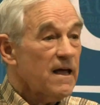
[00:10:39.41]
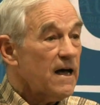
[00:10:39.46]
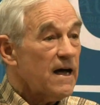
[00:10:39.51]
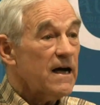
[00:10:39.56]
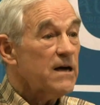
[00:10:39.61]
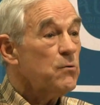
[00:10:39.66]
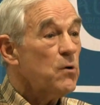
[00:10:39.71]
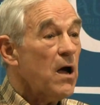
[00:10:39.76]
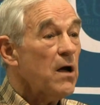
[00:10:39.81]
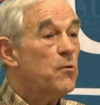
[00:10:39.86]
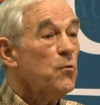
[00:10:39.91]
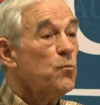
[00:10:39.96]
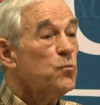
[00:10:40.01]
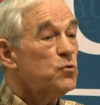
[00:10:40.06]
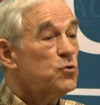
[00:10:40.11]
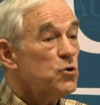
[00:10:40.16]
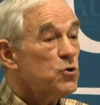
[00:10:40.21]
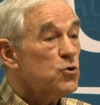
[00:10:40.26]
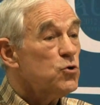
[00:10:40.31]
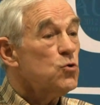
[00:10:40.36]
I
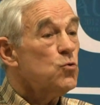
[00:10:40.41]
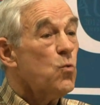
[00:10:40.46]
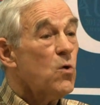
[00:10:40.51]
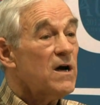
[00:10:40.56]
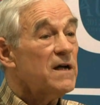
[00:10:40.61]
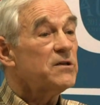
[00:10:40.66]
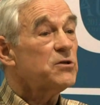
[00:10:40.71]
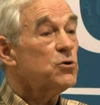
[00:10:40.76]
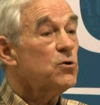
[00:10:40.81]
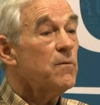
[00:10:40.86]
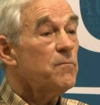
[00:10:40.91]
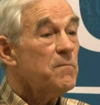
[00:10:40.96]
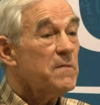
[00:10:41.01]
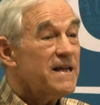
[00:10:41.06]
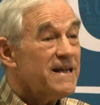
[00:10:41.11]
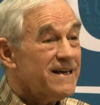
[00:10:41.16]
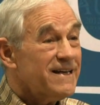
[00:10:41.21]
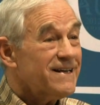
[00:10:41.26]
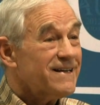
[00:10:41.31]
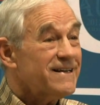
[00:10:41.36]
do want to
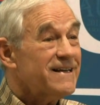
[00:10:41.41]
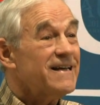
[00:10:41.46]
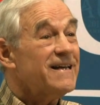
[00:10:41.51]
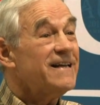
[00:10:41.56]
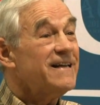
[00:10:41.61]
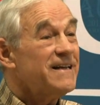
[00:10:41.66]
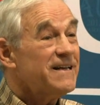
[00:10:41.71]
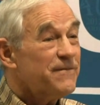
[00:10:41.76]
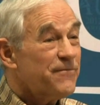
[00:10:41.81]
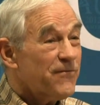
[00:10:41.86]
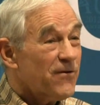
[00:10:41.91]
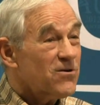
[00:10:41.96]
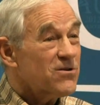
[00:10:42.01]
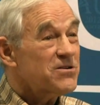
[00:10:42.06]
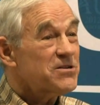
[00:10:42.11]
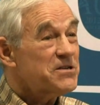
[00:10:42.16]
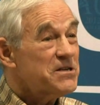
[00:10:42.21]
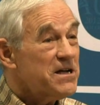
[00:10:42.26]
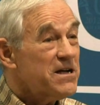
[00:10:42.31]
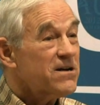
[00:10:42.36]
immediately, in the
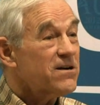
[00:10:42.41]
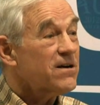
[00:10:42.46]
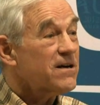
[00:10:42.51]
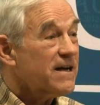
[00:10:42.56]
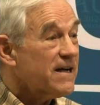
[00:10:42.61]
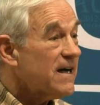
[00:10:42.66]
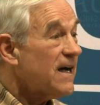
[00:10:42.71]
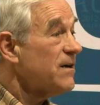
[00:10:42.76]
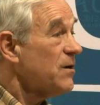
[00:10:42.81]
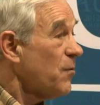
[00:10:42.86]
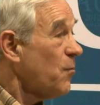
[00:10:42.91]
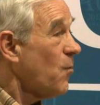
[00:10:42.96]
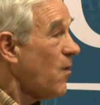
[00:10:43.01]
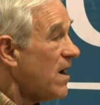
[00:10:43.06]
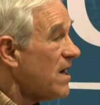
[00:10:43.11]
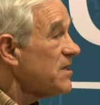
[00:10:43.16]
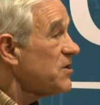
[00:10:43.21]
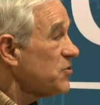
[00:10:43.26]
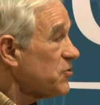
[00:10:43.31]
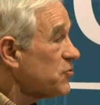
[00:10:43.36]
first year, cut
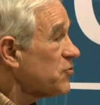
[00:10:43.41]
$1